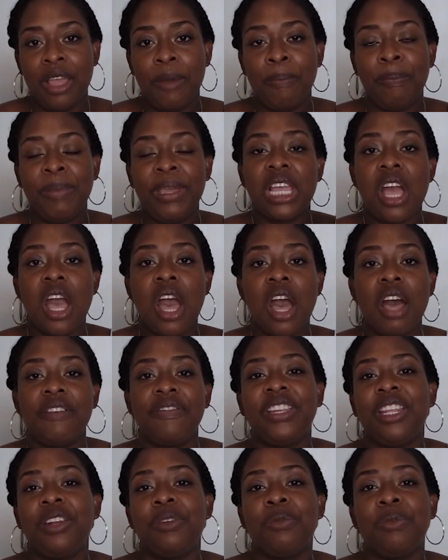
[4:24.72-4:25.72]
Be
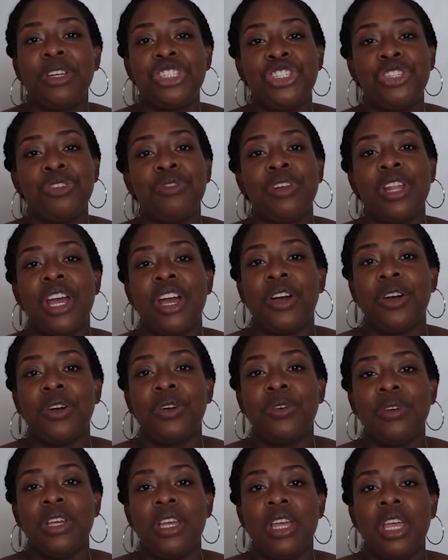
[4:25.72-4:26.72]
confident in what you
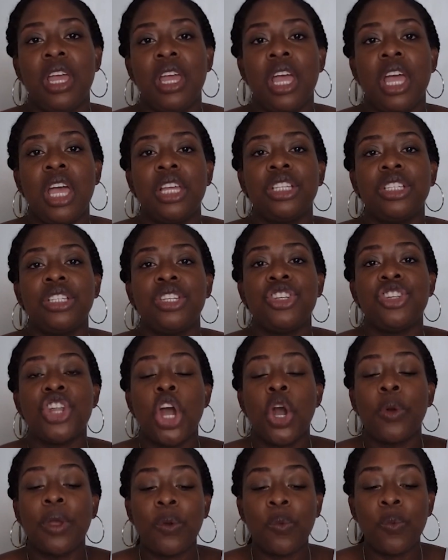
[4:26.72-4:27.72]
know
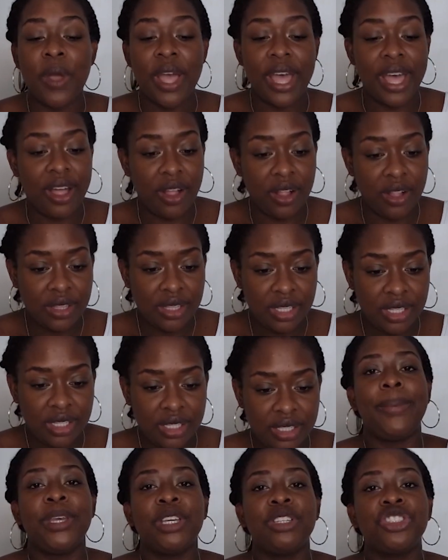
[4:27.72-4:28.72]
it well.
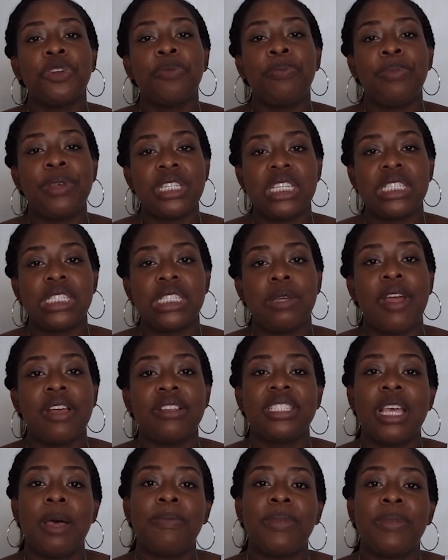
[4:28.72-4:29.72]
Build your business around
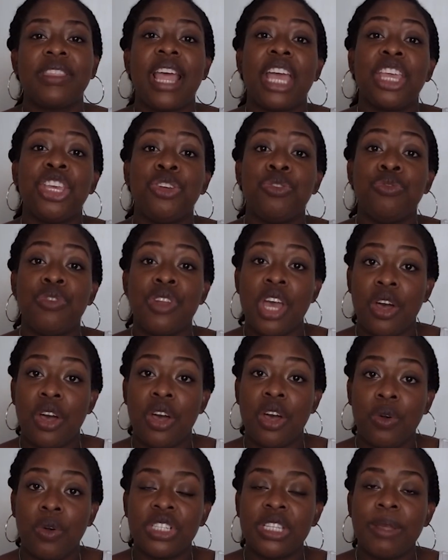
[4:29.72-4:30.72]
something that you
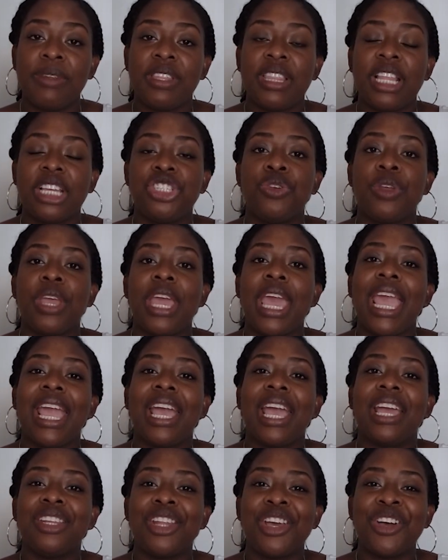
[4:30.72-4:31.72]
know or something that you
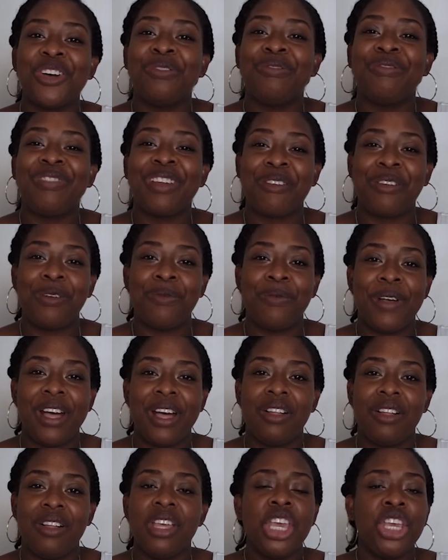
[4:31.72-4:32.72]
can know very
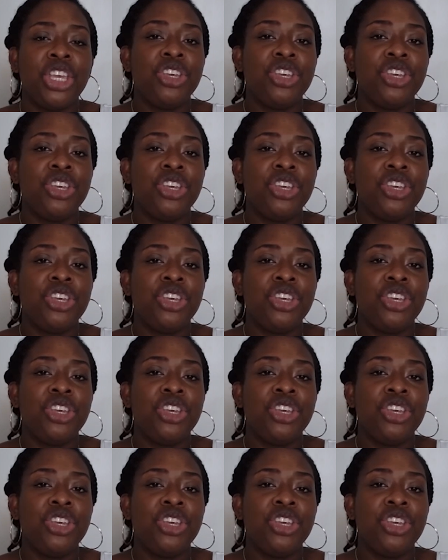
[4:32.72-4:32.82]
well.